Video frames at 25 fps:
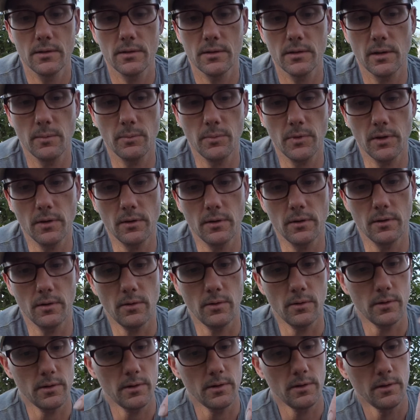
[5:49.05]
something,
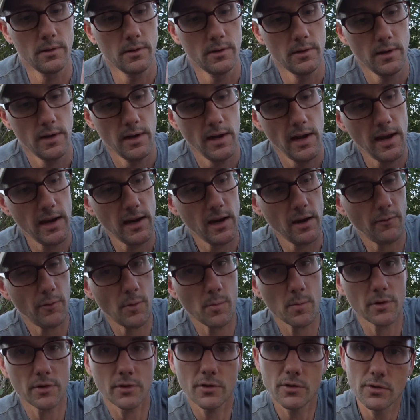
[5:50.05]
or hang it
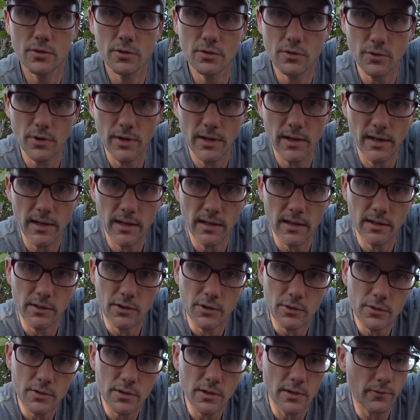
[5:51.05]
from a string and
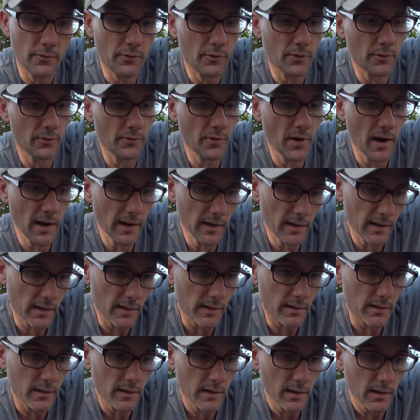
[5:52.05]
use it for
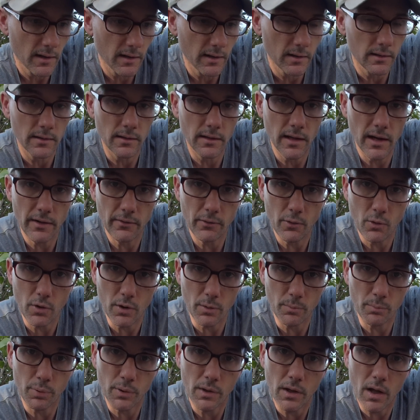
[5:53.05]
finding level
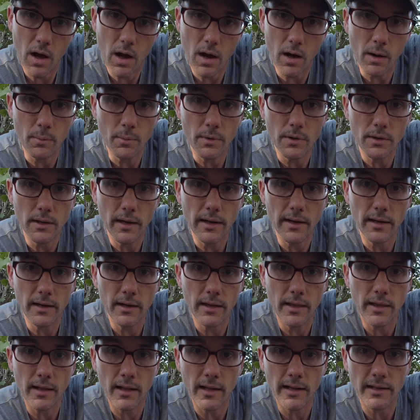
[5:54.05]
or plumb, like
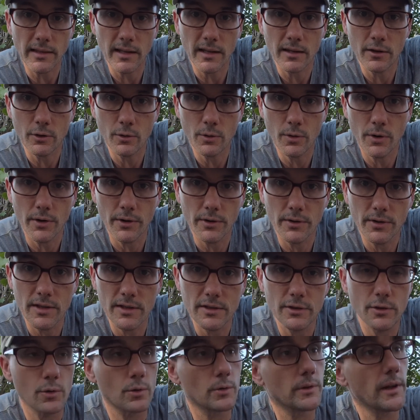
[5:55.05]
they do on
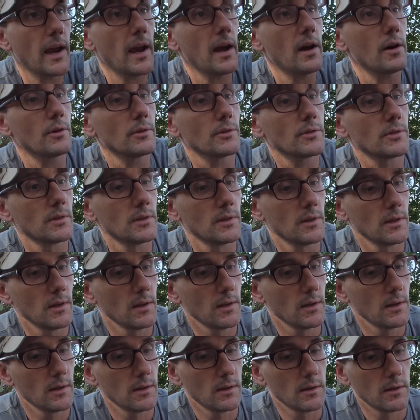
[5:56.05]
This Old House.
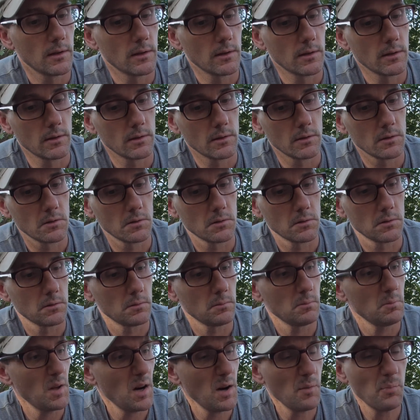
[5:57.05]

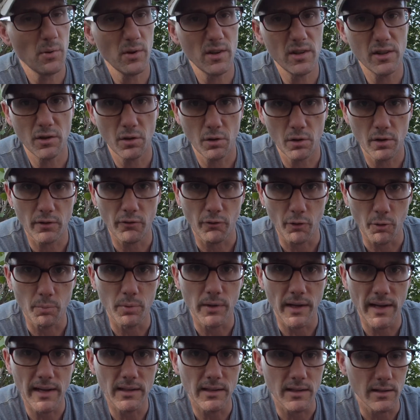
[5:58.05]
But I'm pretty sure it's for
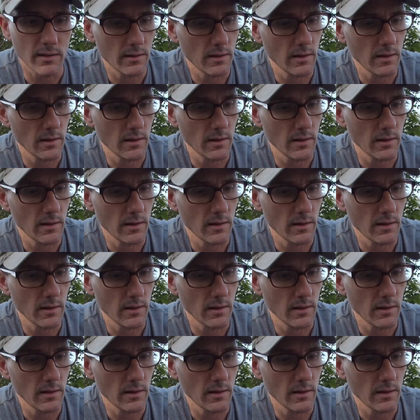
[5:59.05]
planting